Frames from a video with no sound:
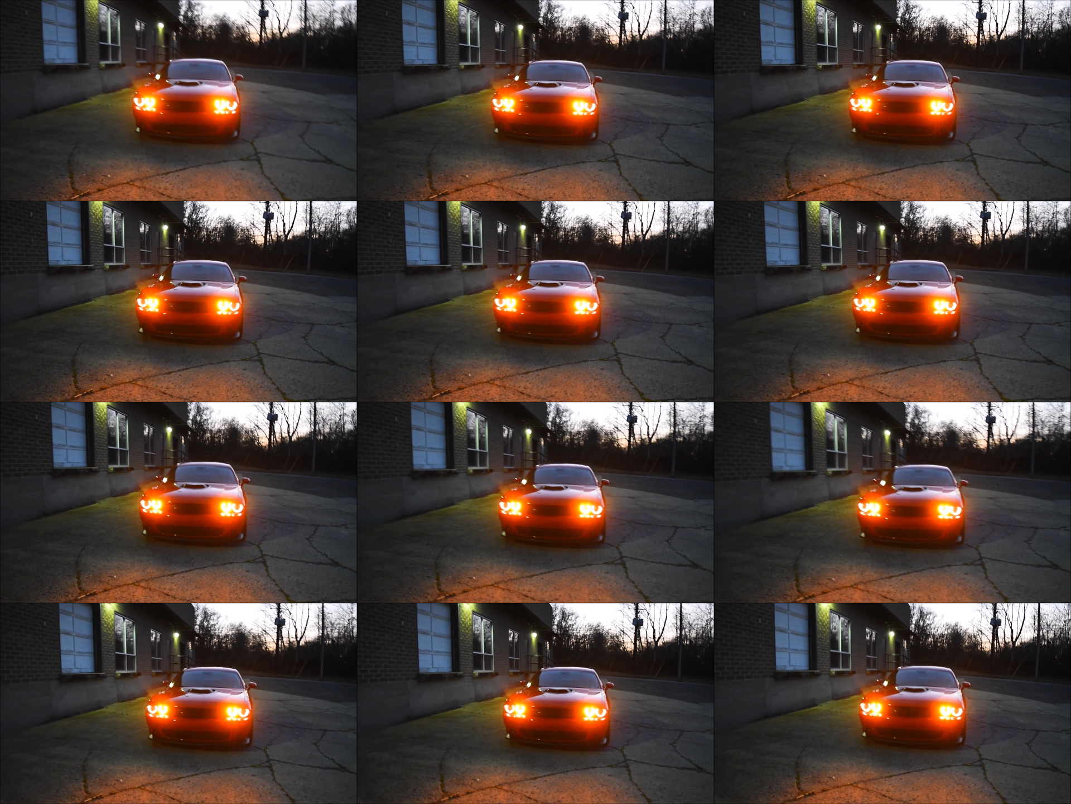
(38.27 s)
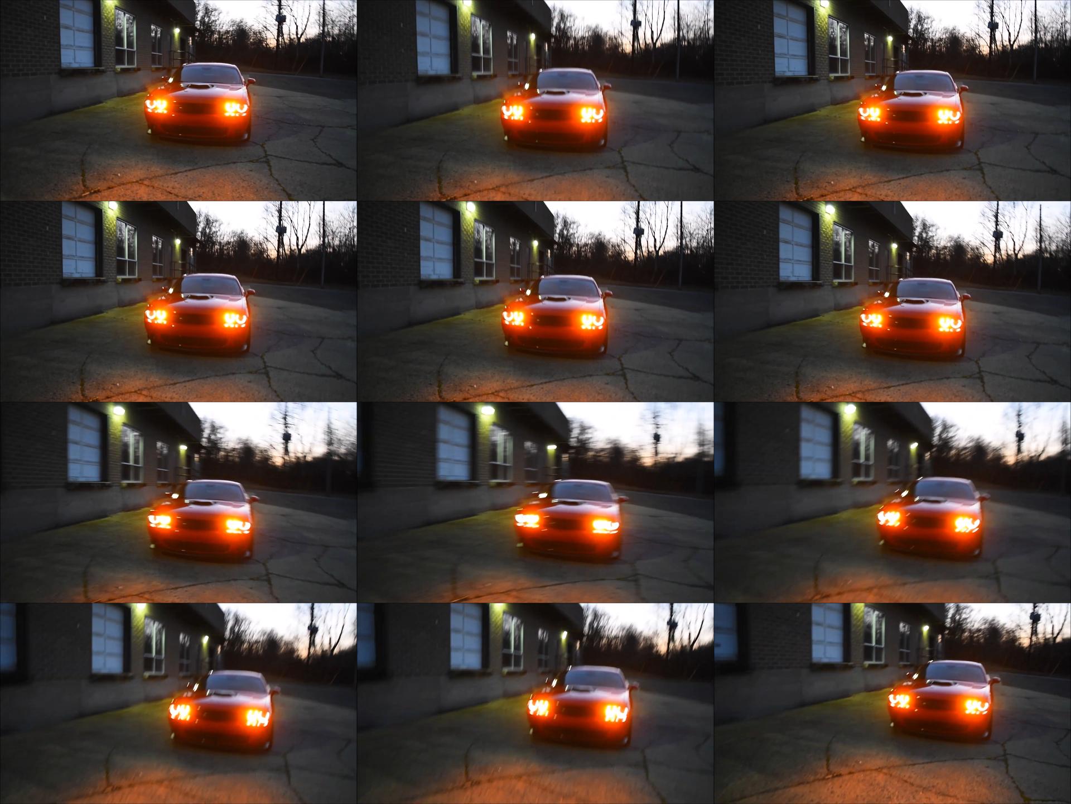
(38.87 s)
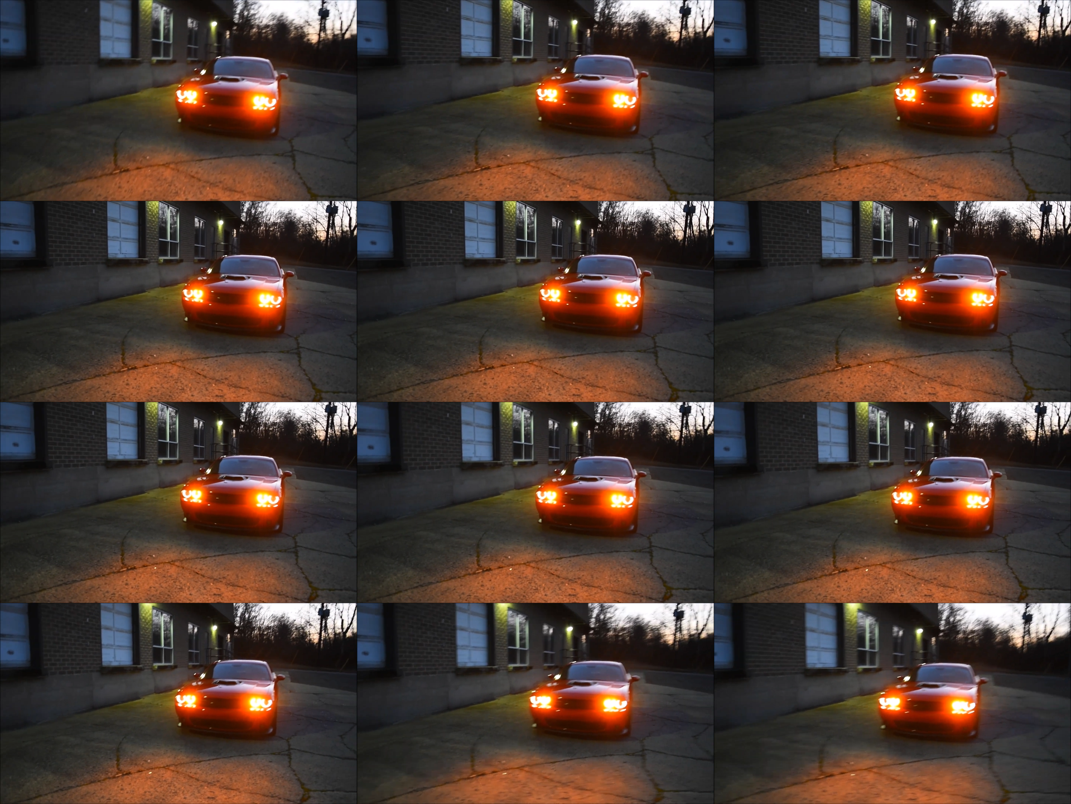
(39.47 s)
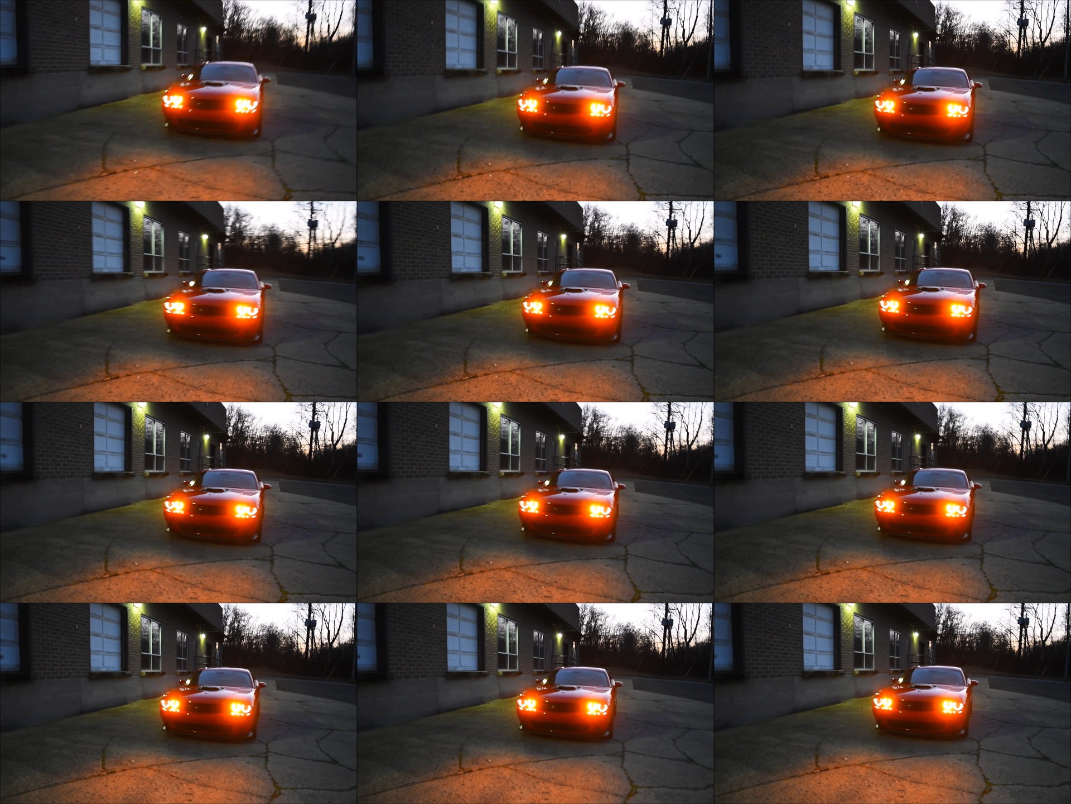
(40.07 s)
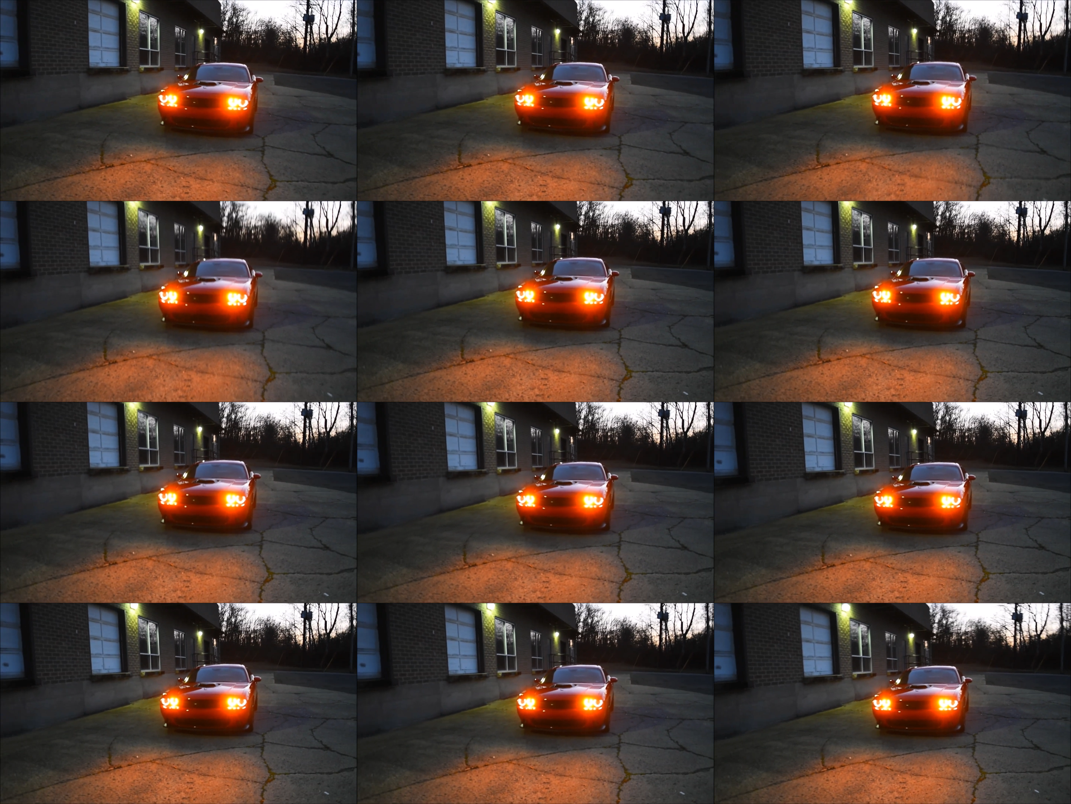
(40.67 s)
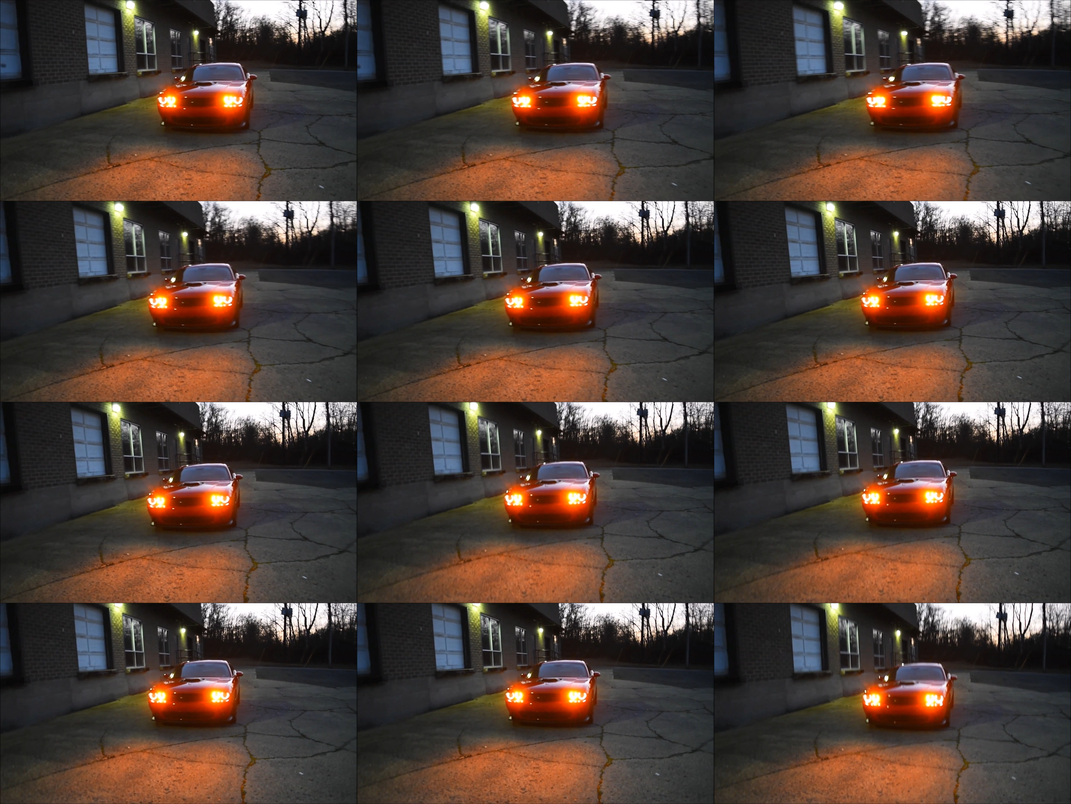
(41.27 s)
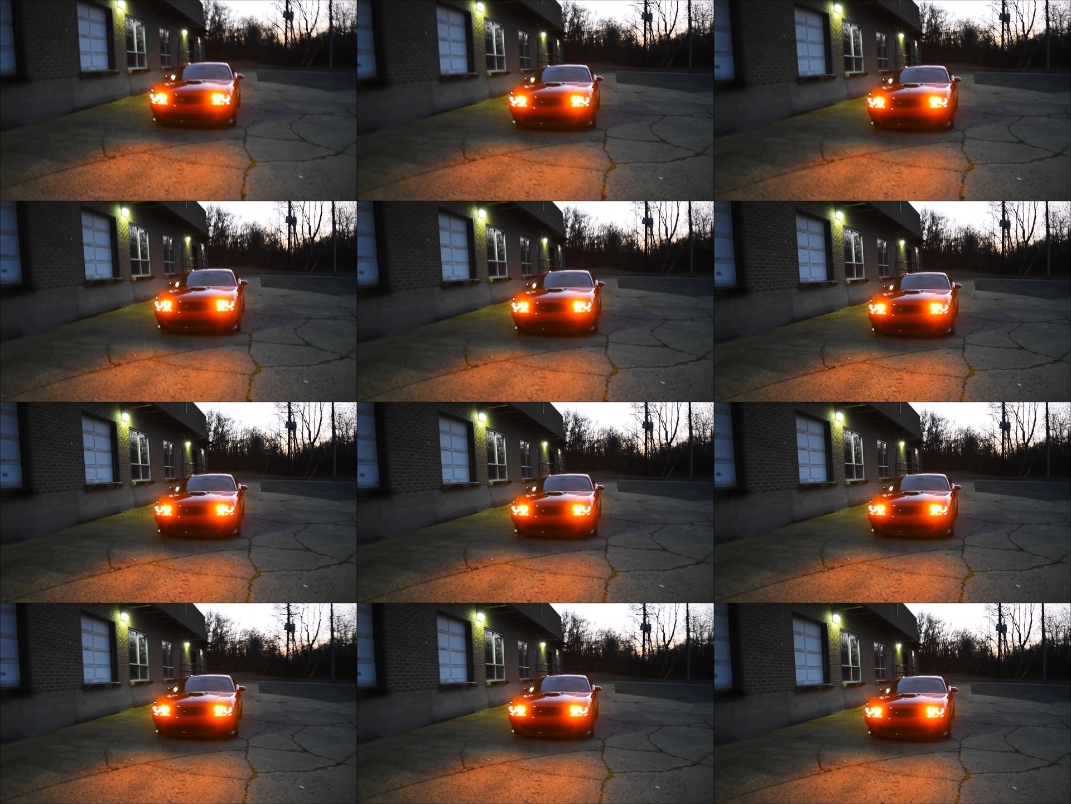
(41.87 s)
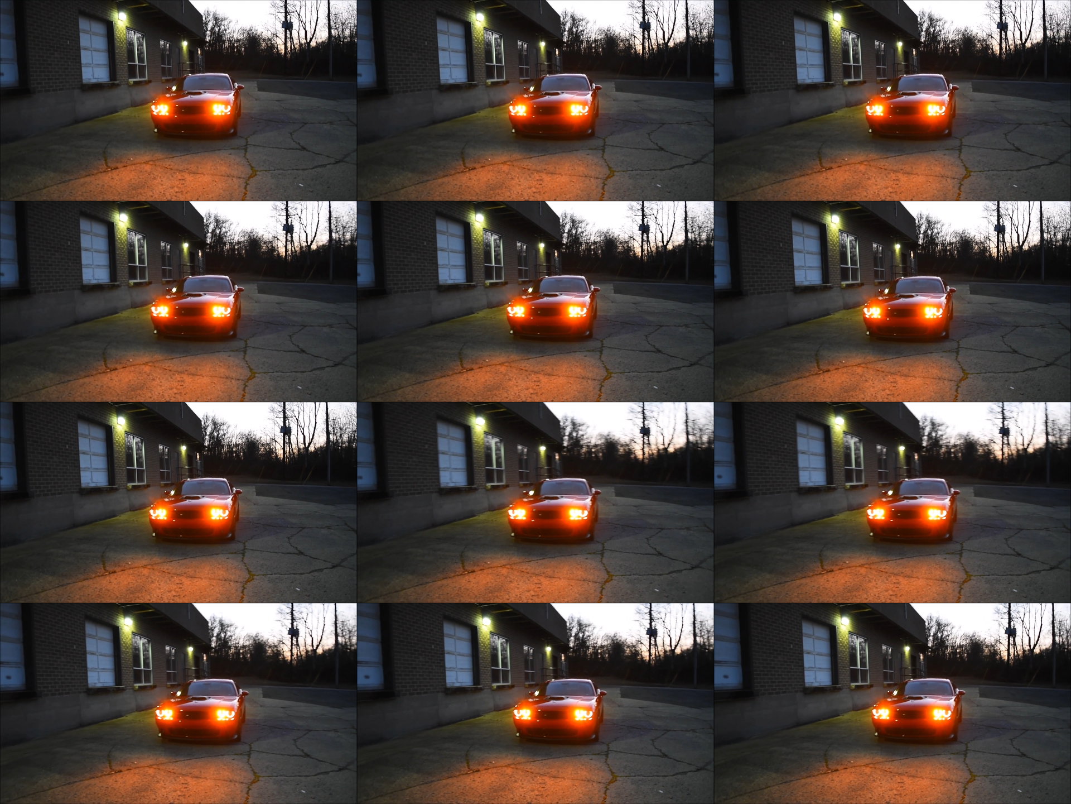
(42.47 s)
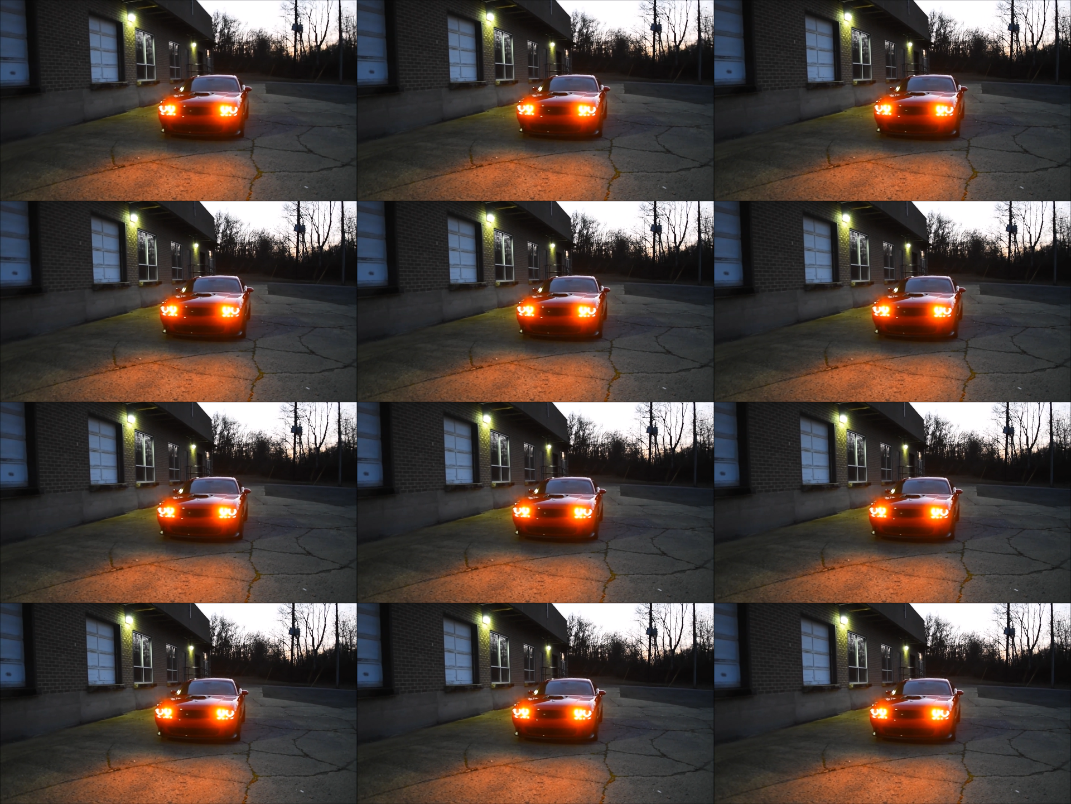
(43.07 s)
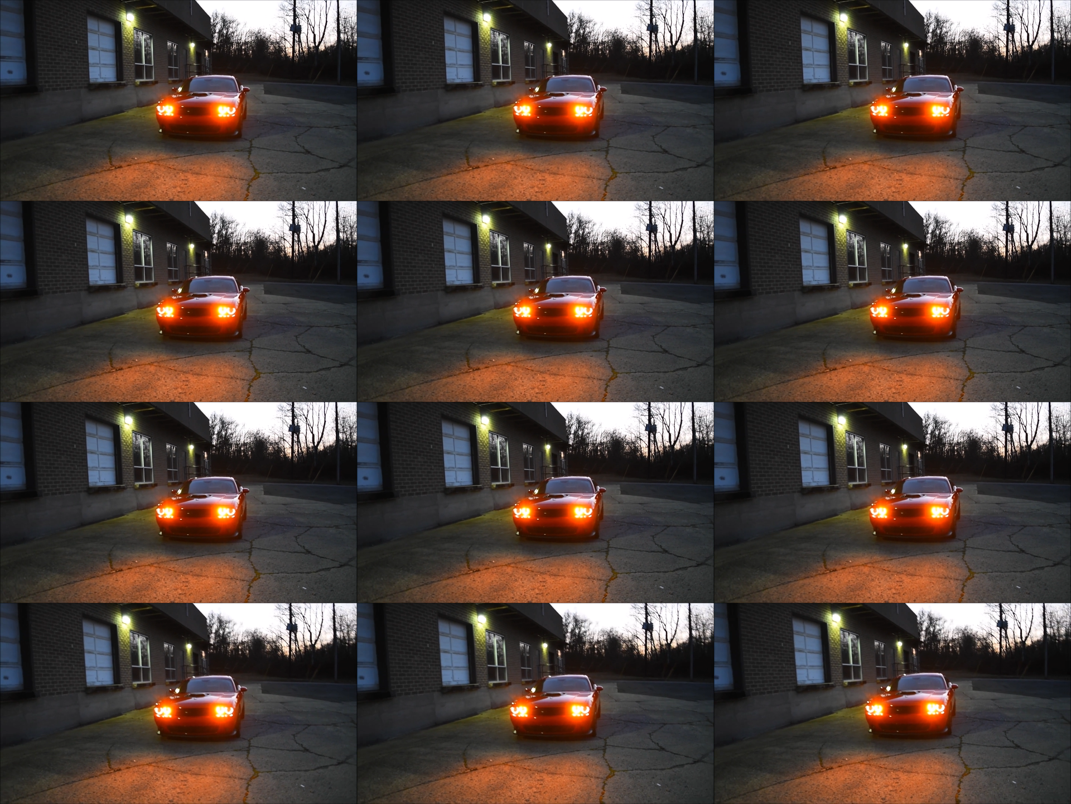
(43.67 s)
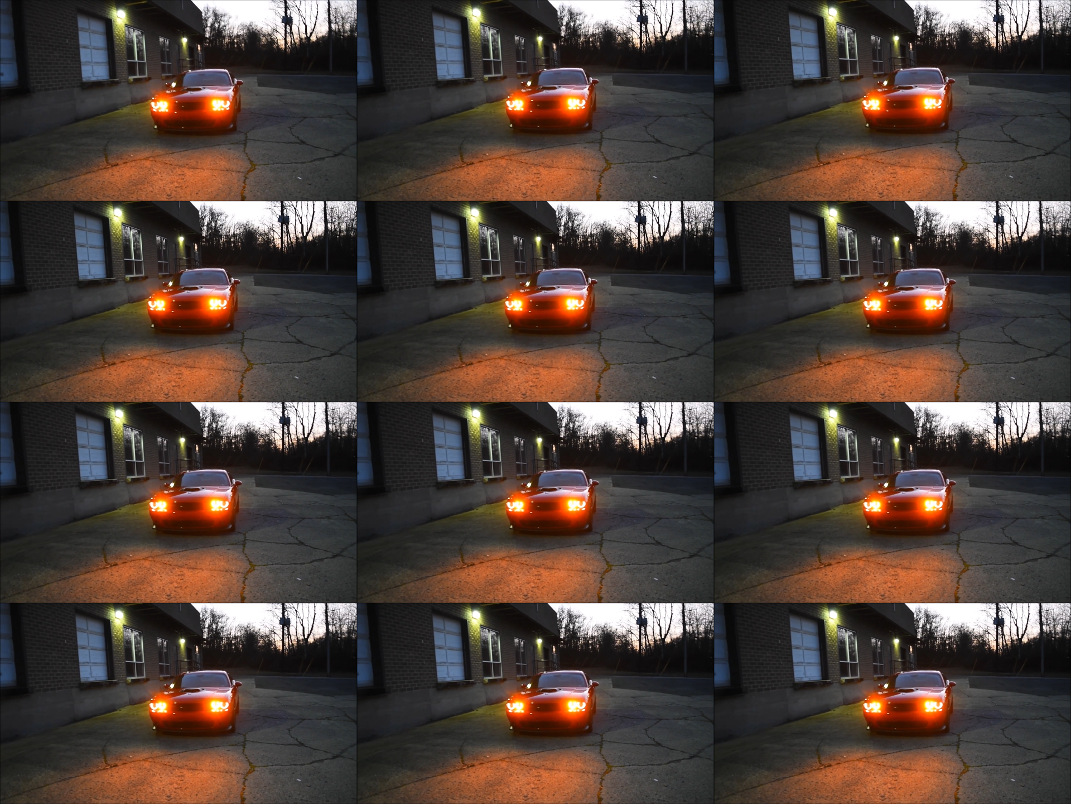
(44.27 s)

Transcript: No face is visible, so there are no lips to read.